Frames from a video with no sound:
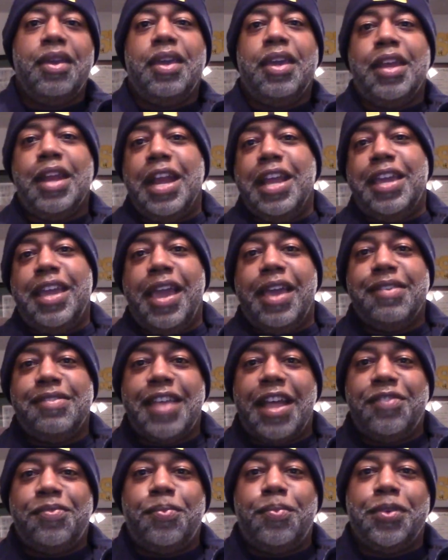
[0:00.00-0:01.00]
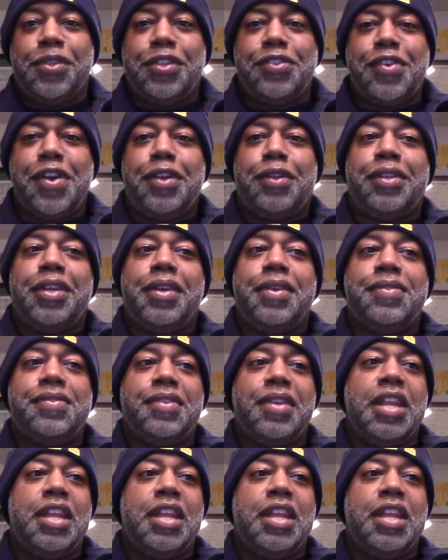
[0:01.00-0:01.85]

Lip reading: In any case, that's what the title is,